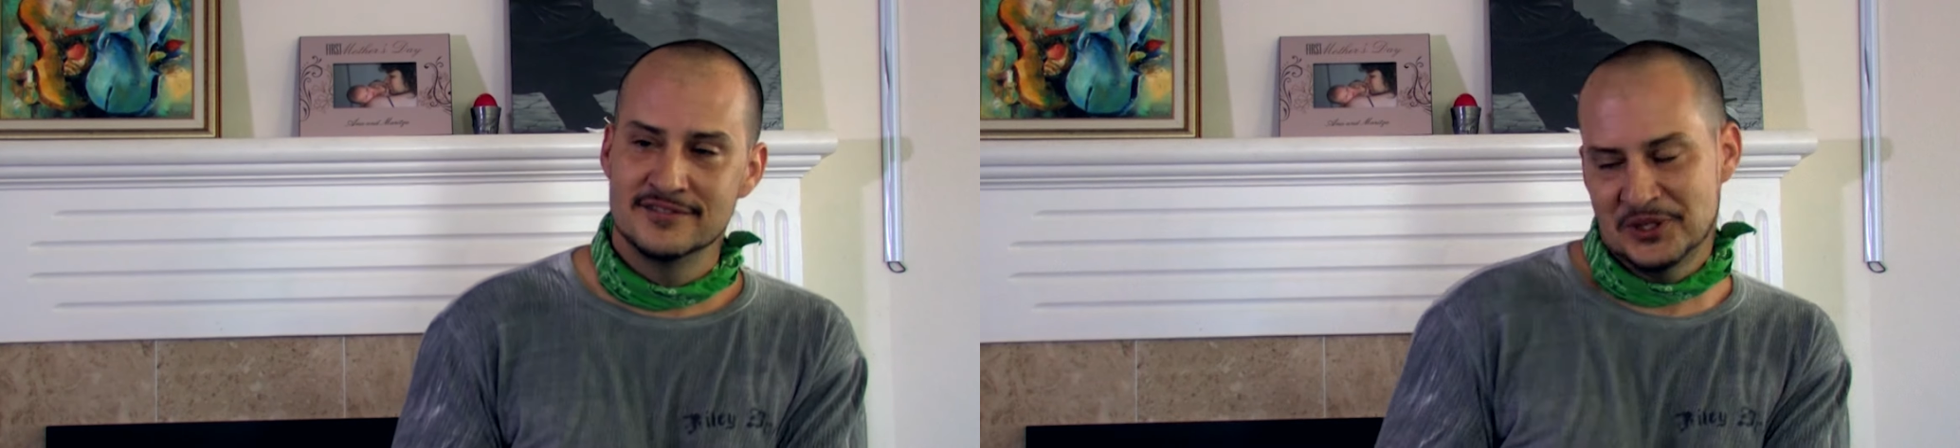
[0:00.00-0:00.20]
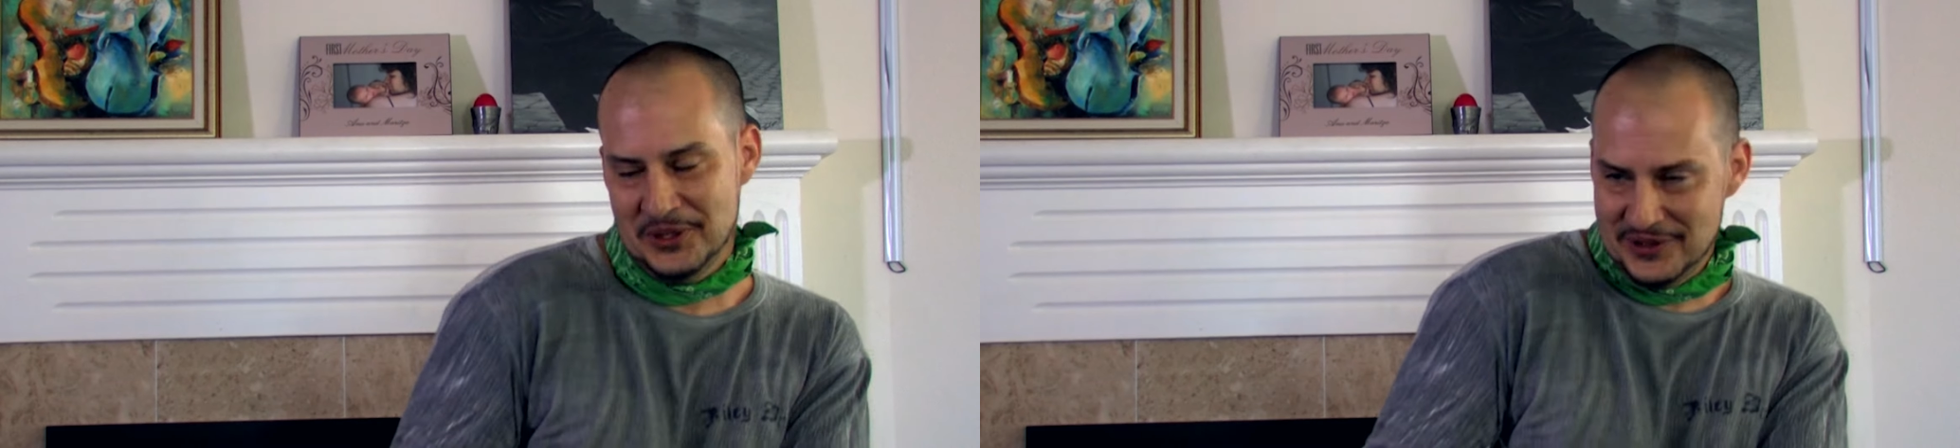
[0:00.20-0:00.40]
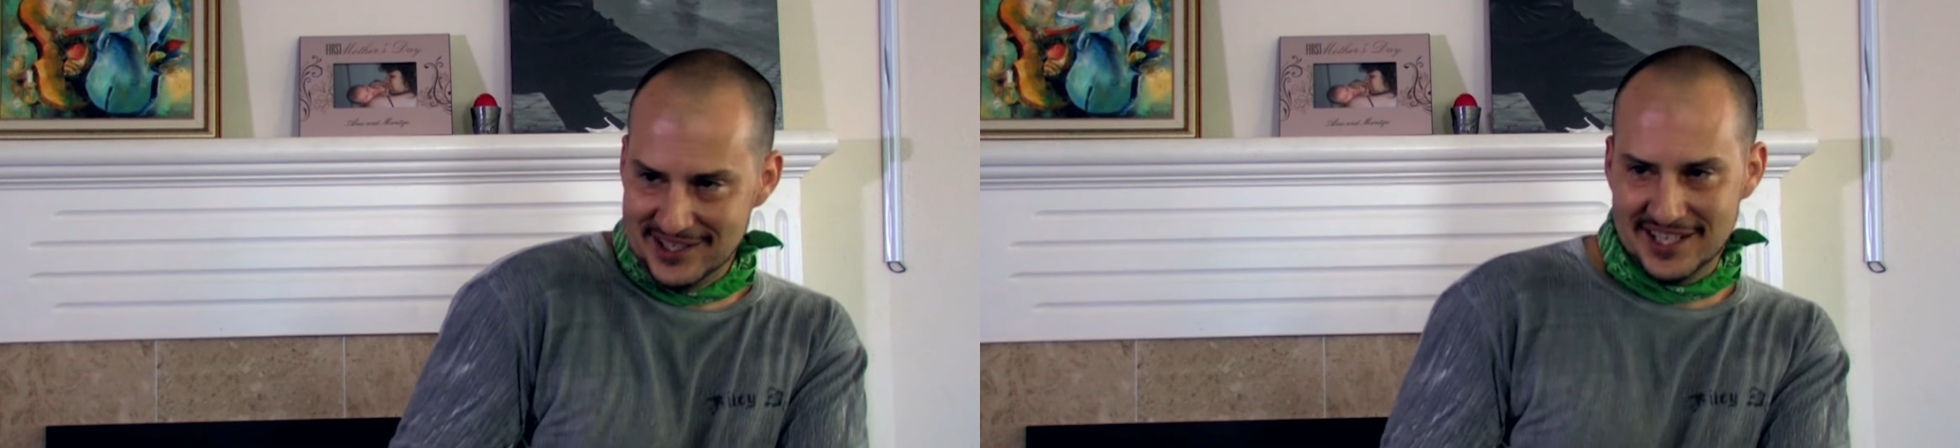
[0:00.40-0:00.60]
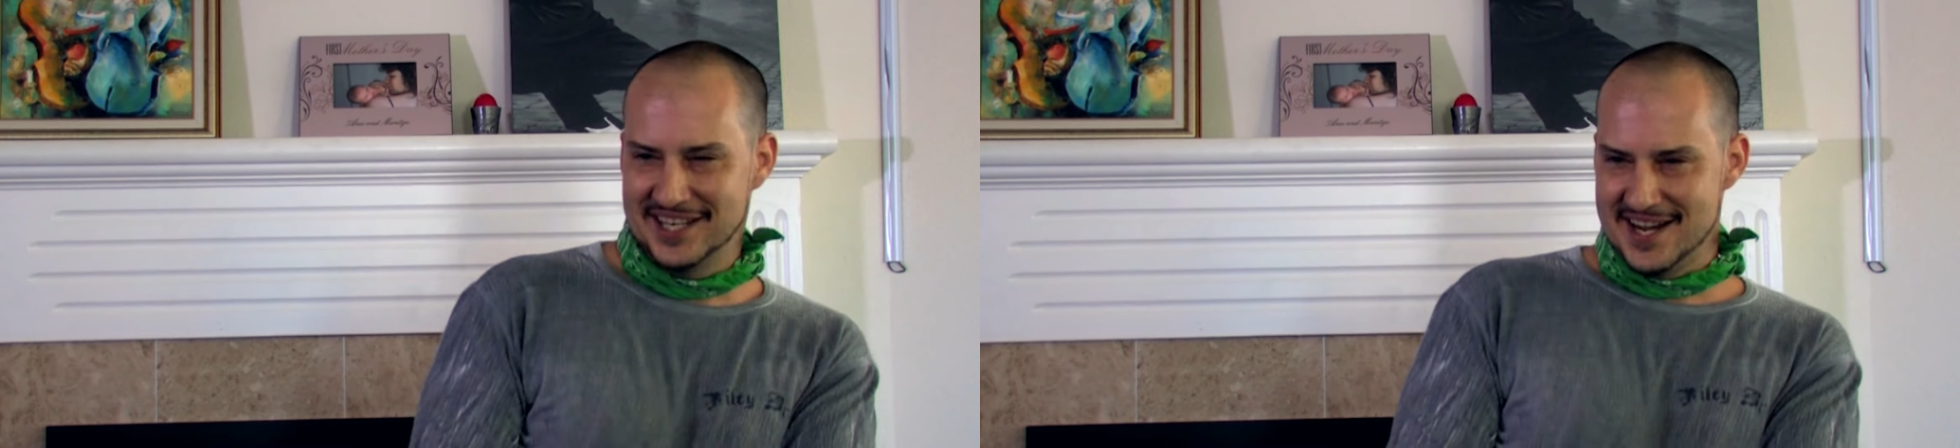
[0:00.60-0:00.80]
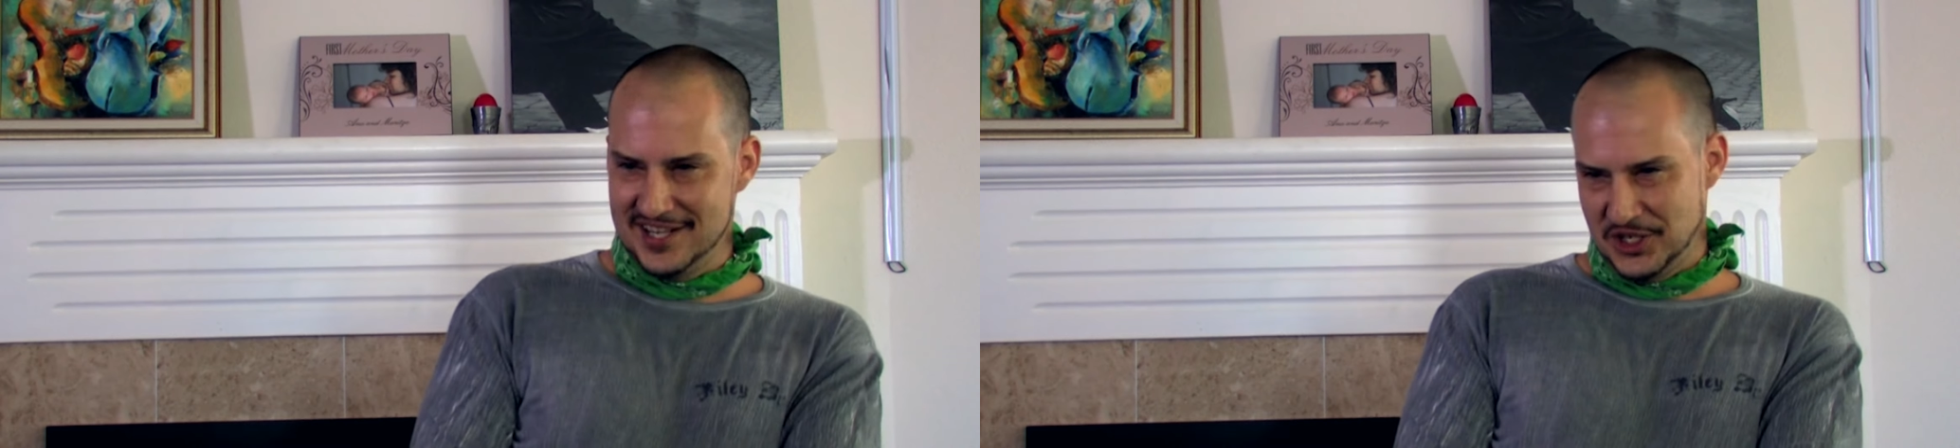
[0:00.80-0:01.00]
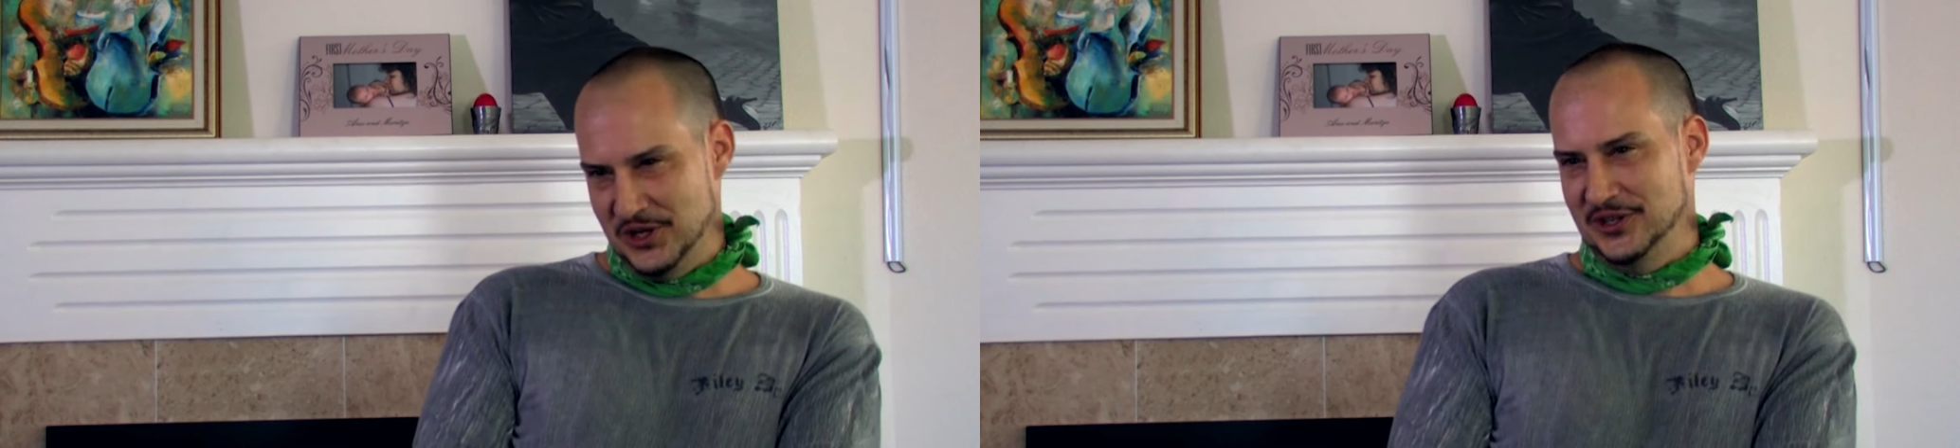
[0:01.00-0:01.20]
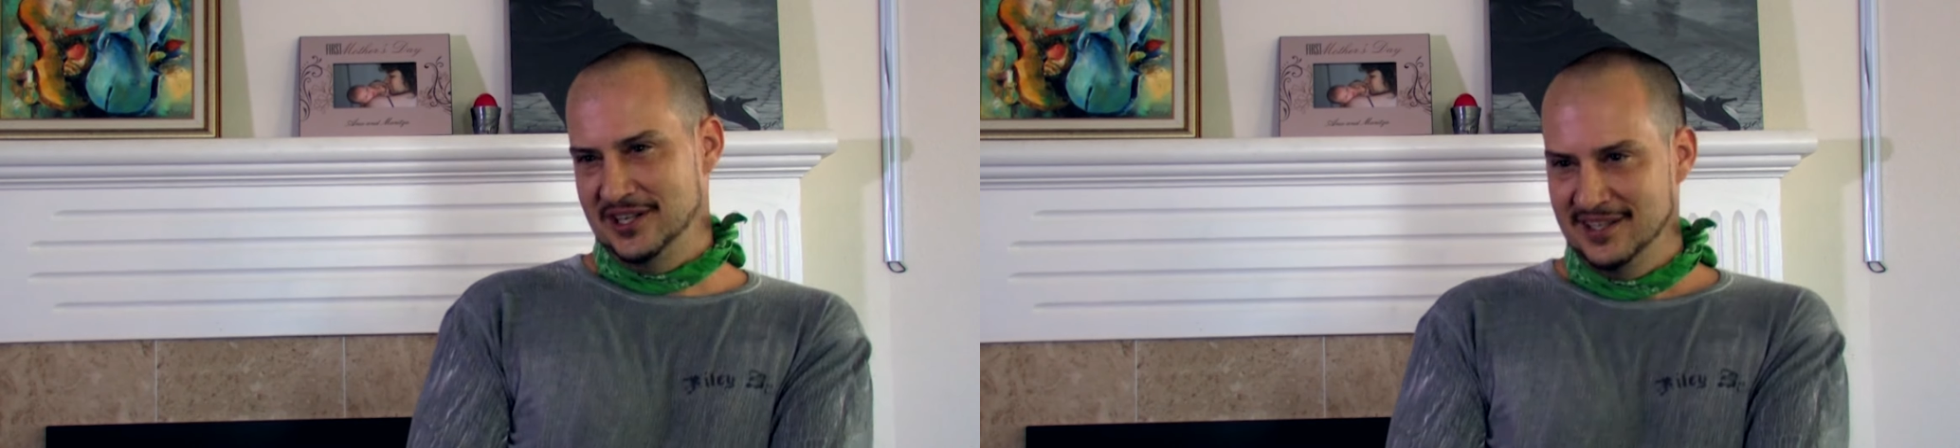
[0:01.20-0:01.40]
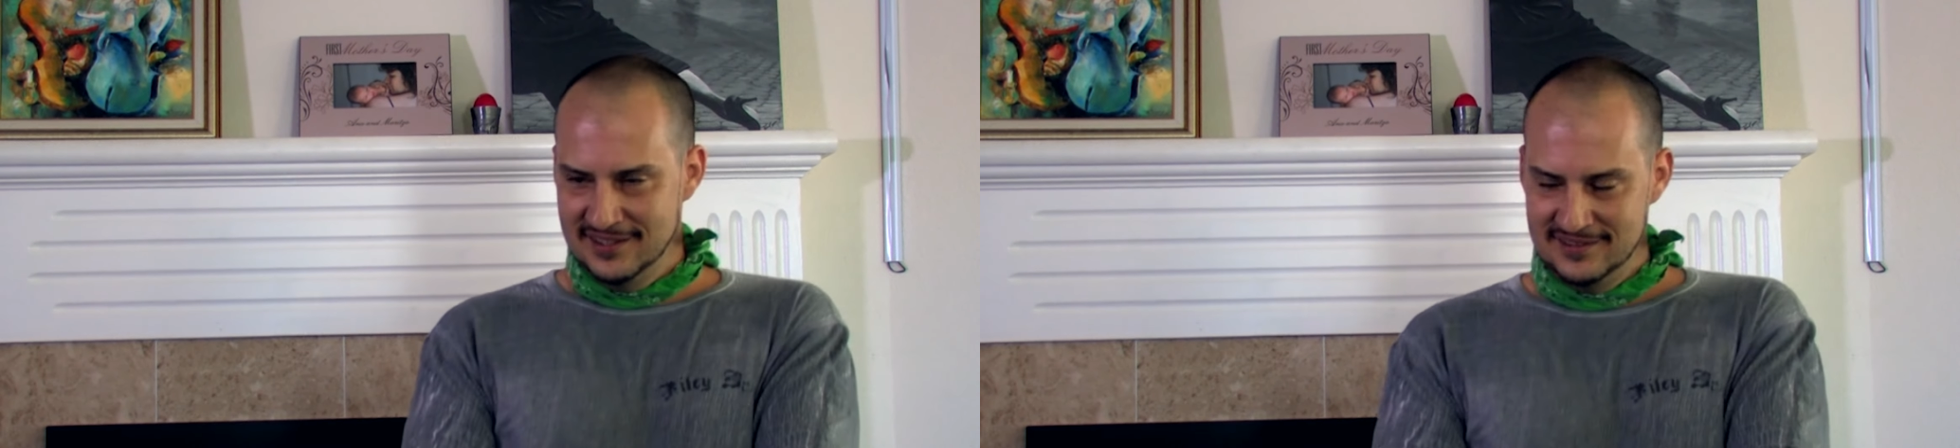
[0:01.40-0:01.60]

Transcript: So You Think You Can Dance Good.